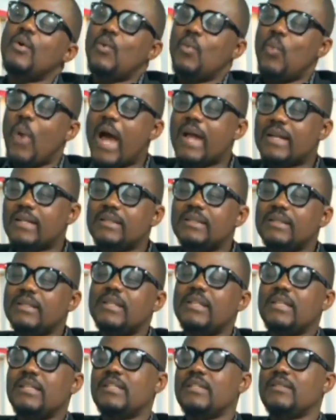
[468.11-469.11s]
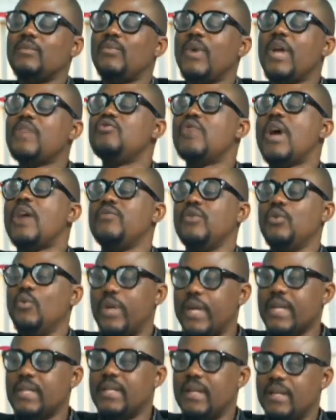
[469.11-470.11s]
One is when you are
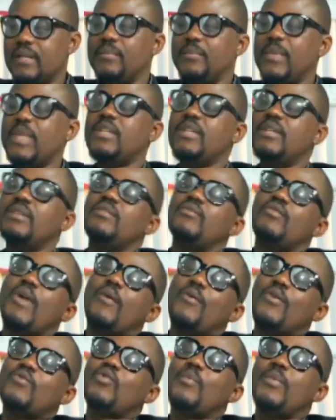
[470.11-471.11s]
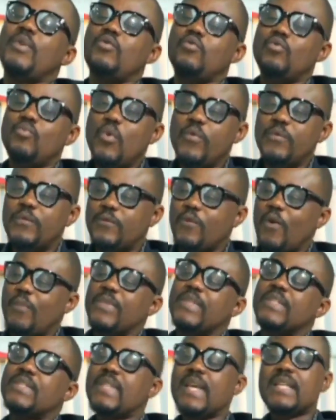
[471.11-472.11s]
relocated, meaning you are going to be removed
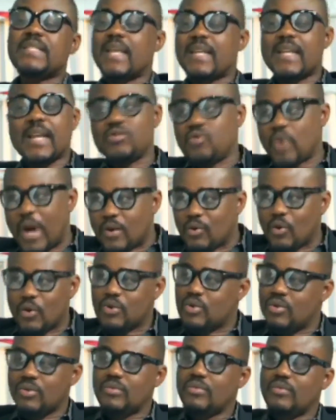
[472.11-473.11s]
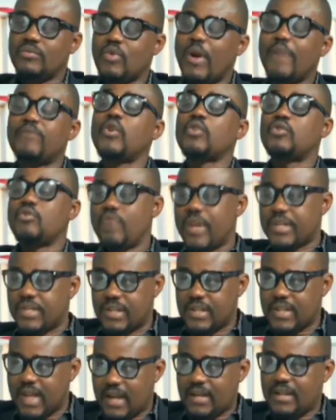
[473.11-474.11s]
from the center that you have not
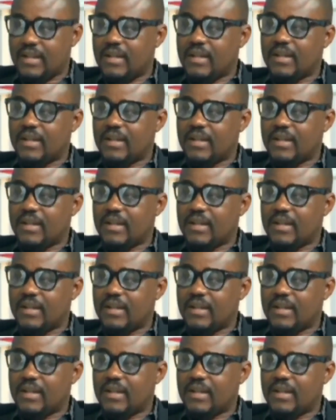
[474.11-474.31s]
registered.